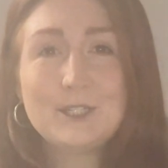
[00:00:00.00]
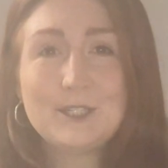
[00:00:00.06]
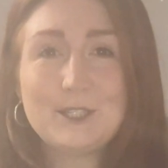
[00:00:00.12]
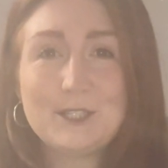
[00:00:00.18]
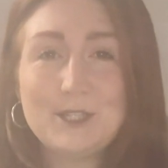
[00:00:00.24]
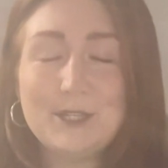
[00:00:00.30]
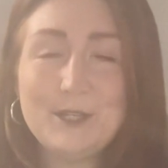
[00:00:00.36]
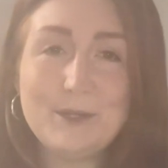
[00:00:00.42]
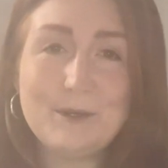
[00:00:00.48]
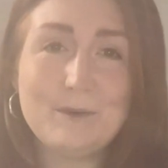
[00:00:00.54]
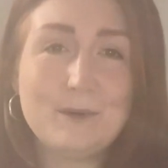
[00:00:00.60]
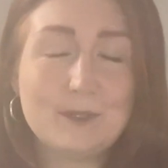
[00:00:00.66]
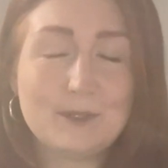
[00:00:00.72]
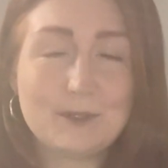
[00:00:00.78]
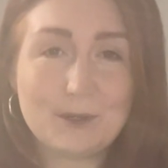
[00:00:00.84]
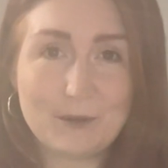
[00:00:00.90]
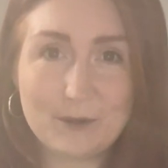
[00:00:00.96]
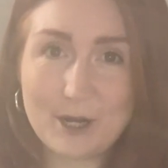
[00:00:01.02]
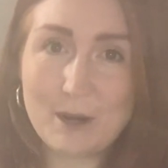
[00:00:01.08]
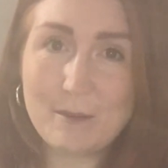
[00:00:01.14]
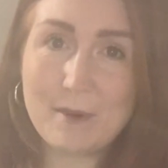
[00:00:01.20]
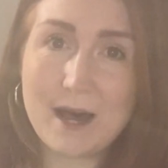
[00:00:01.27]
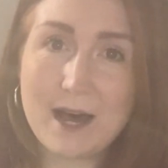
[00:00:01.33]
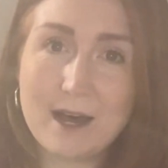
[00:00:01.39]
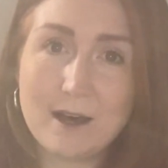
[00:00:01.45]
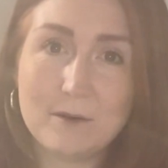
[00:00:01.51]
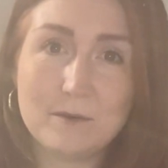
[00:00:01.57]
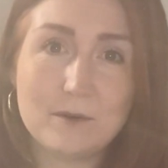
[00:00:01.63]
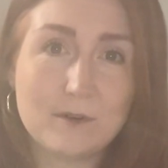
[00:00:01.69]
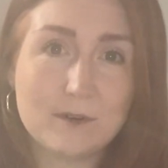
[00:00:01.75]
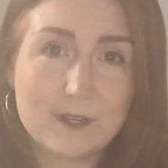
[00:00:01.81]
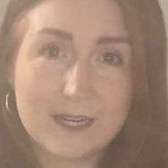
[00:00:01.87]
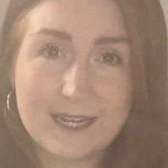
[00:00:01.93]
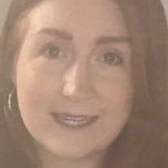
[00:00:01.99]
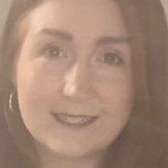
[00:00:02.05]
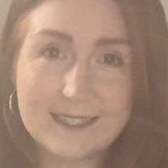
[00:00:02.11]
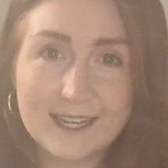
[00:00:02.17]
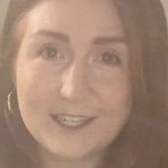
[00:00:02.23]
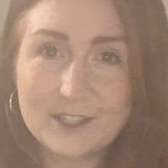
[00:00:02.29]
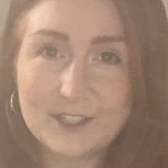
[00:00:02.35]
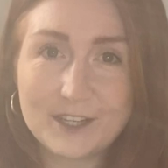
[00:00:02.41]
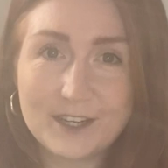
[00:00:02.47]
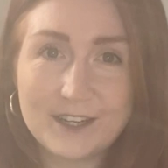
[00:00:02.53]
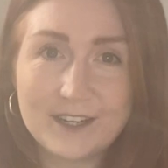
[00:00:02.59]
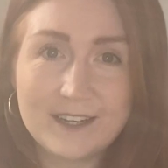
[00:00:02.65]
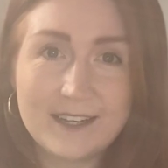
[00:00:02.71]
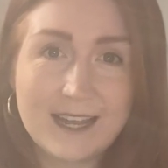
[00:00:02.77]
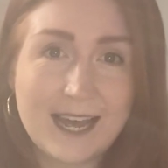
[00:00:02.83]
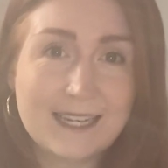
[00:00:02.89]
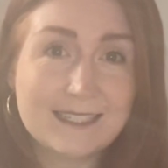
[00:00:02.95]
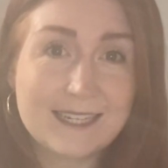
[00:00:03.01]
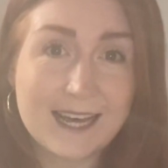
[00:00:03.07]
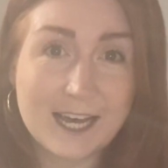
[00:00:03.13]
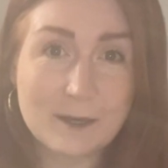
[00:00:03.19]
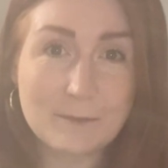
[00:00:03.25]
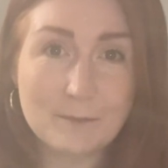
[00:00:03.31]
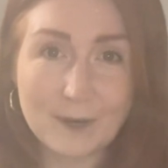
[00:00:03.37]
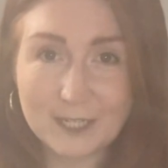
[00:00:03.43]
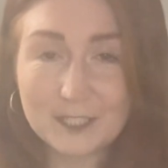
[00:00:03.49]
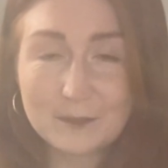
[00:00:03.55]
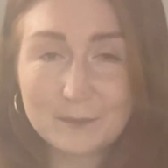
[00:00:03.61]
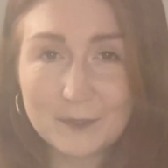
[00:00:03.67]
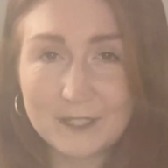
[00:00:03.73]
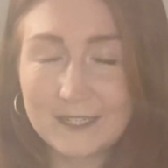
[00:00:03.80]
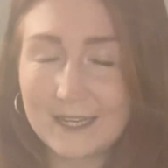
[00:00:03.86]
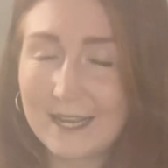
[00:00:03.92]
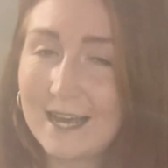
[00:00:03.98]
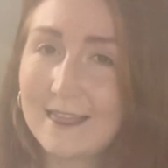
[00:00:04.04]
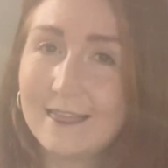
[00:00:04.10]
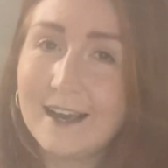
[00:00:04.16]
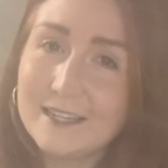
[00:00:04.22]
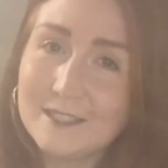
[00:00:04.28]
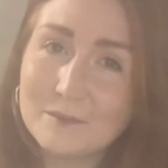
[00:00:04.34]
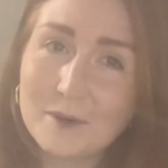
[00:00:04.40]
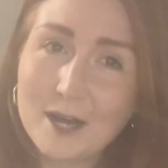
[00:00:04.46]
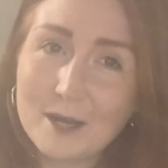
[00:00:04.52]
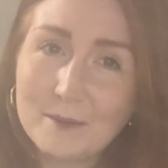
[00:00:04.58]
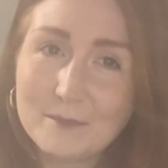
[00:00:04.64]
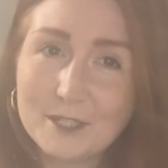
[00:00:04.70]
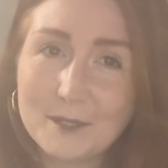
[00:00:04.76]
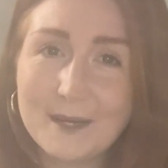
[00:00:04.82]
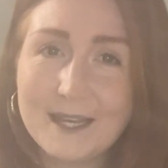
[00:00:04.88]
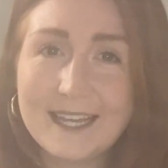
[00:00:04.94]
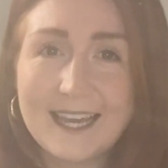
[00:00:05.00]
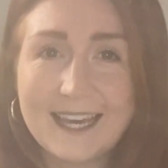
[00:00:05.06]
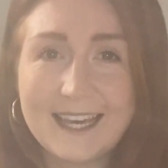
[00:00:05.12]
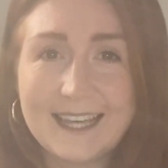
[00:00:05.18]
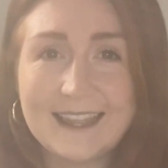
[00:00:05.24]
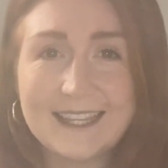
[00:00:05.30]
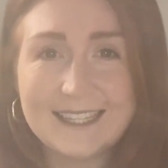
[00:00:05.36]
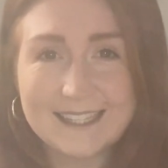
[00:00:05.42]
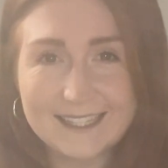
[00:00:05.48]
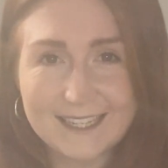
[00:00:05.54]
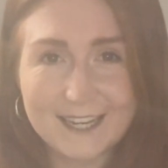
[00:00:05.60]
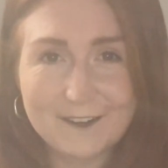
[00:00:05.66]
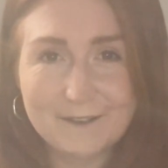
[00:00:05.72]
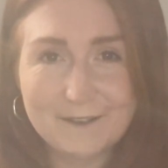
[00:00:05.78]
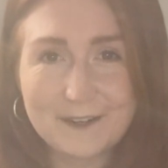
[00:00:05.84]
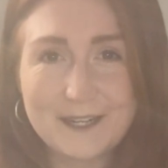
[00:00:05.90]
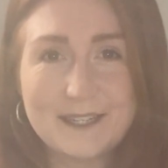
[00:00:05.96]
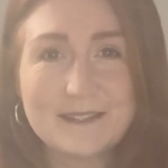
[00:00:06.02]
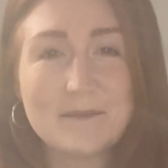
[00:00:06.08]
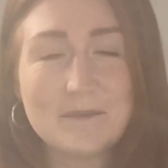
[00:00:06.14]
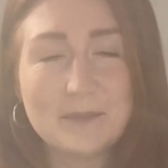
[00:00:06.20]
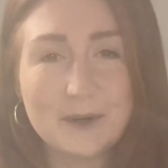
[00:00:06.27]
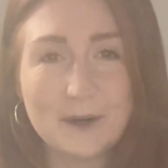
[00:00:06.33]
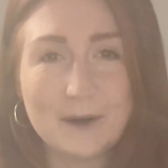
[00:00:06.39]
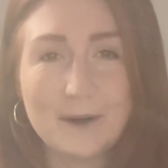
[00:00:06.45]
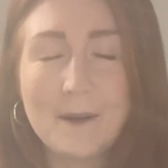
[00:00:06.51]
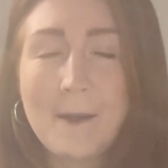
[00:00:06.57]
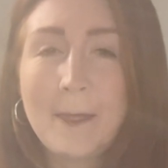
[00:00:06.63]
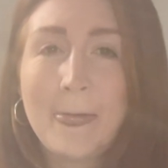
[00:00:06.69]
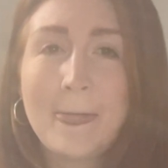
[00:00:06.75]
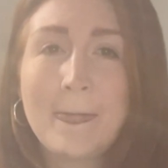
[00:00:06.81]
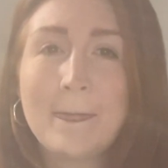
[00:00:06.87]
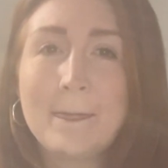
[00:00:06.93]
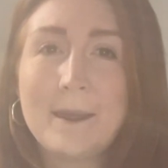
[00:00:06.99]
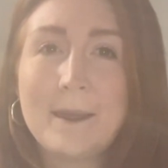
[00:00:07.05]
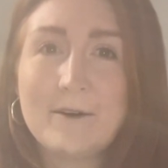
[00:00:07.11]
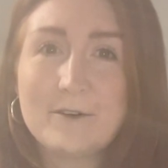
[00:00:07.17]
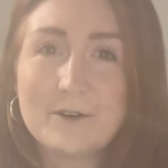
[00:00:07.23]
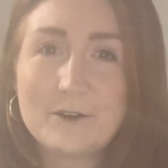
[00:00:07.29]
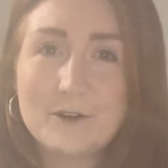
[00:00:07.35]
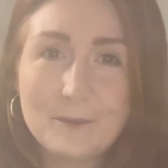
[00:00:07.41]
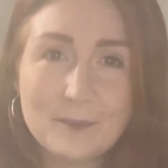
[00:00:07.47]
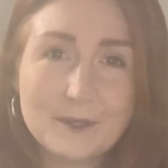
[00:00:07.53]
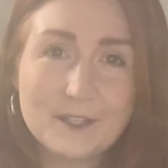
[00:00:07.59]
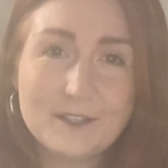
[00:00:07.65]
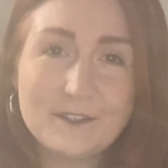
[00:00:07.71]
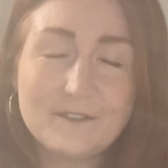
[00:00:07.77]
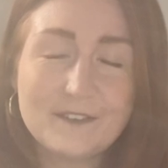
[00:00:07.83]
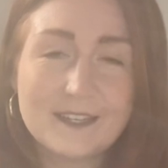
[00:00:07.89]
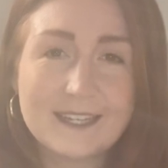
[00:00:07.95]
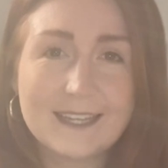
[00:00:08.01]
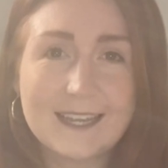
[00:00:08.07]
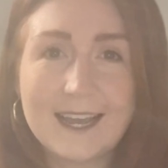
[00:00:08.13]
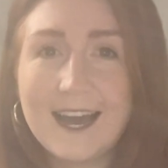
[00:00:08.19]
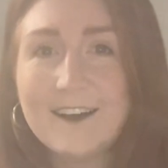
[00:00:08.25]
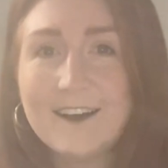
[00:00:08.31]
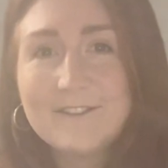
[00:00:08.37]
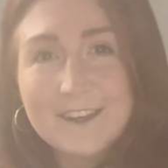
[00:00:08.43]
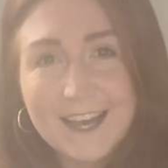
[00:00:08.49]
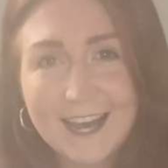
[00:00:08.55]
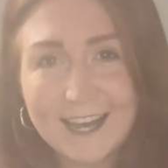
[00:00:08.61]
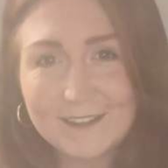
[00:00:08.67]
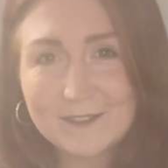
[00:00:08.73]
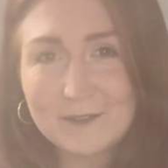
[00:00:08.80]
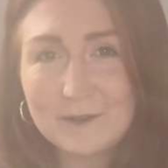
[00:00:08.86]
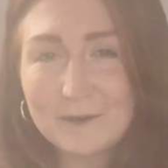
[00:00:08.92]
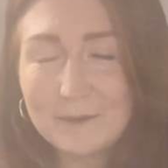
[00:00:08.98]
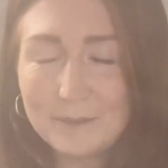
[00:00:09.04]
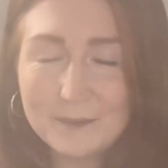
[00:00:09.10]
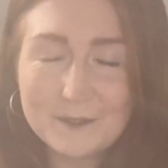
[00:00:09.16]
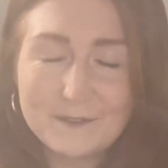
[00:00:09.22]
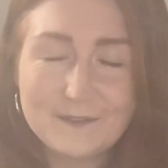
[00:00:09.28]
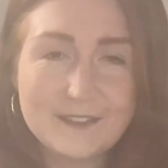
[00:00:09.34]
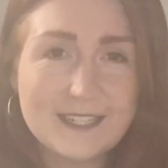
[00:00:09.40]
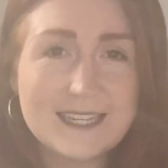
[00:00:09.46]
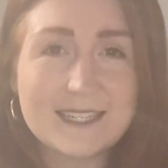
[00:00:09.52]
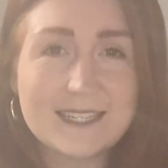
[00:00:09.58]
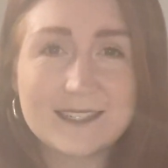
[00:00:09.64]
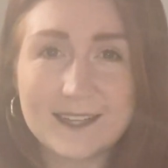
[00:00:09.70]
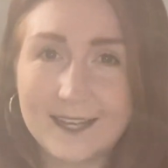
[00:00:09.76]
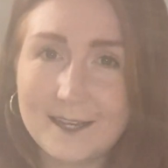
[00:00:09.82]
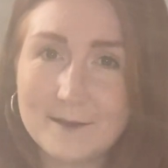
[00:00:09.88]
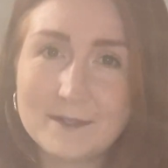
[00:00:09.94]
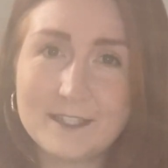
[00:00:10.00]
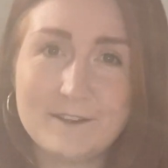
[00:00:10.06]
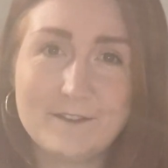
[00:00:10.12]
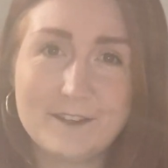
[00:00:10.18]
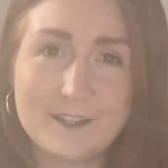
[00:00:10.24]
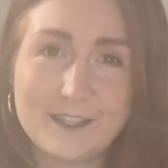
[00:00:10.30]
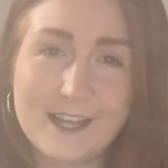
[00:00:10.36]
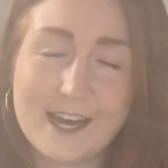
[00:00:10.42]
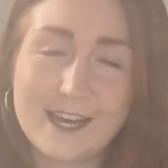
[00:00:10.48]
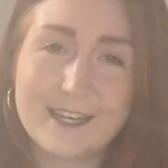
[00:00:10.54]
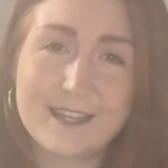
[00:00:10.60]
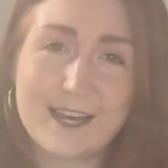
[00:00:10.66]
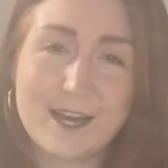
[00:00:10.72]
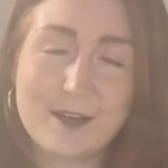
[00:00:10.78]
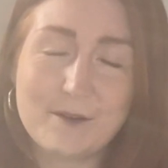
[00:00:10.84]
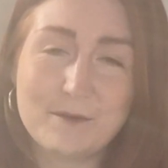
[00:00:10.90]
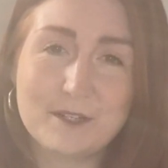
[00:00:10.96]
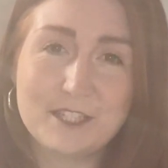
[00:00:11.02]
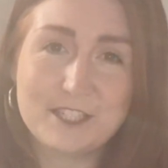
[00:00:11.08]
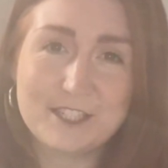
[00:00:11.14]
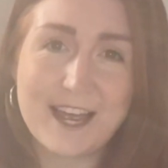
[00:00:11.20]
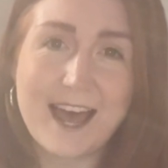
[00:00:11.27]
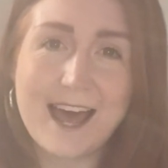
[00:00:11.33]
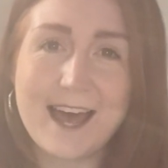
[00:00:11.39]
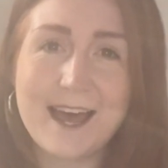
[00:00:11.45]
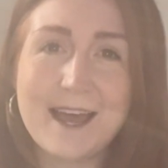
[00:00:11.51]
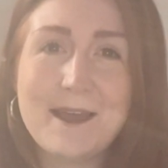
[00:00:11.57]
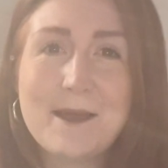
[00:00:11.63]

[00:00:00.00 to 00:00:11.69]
to talk about organisation and time management, and that is what I'm doing in this series. But there are a couple of caveats, a couple of disclaimers, if you like, that I want to share